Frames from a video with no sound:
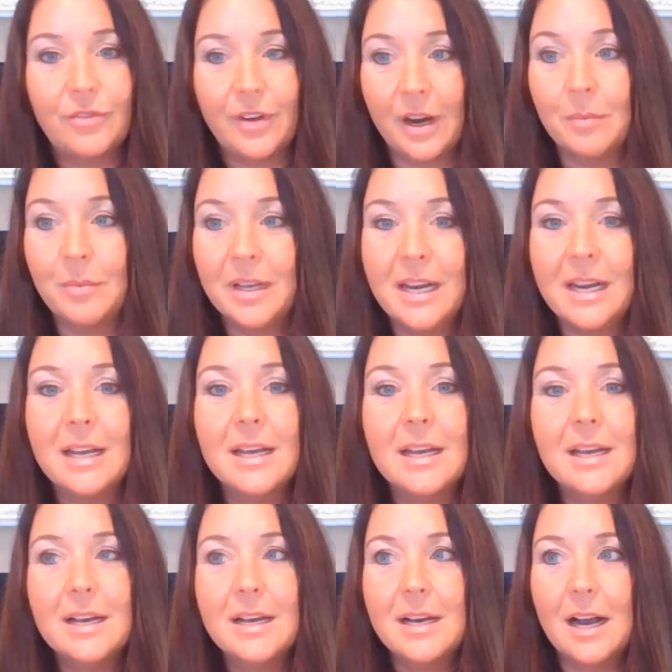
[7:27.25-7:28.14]
family
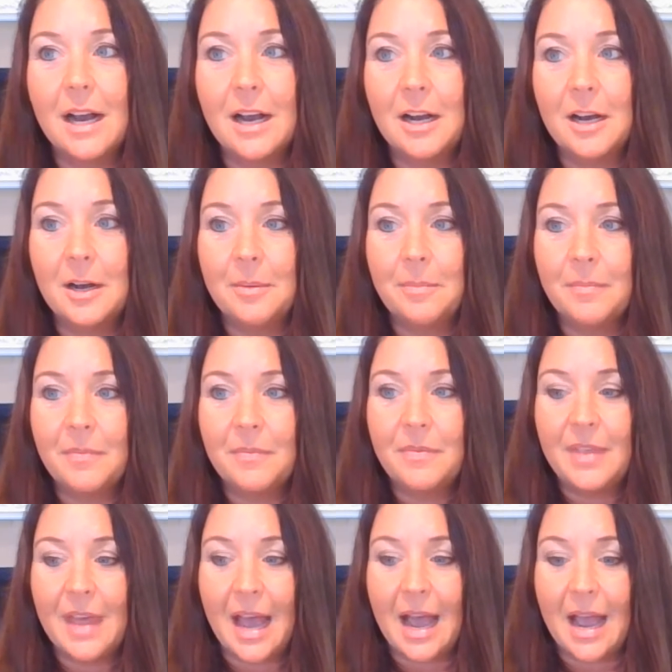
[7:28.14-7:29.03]

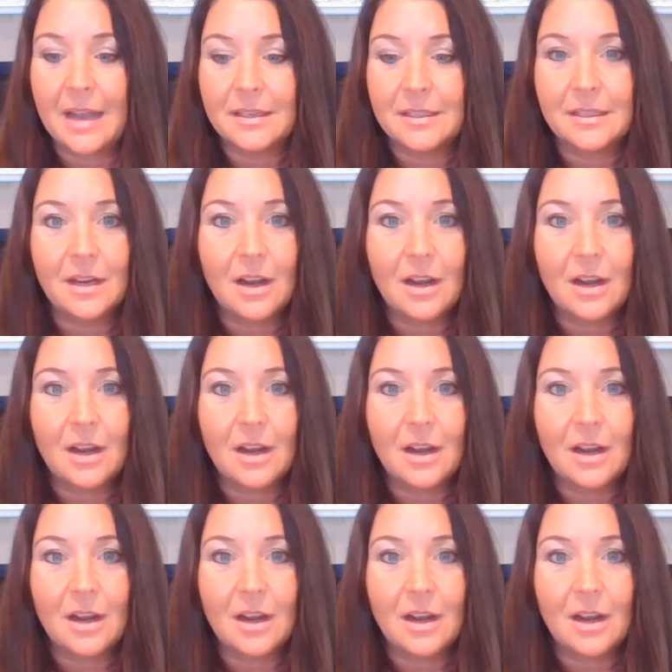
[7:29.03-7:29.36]
that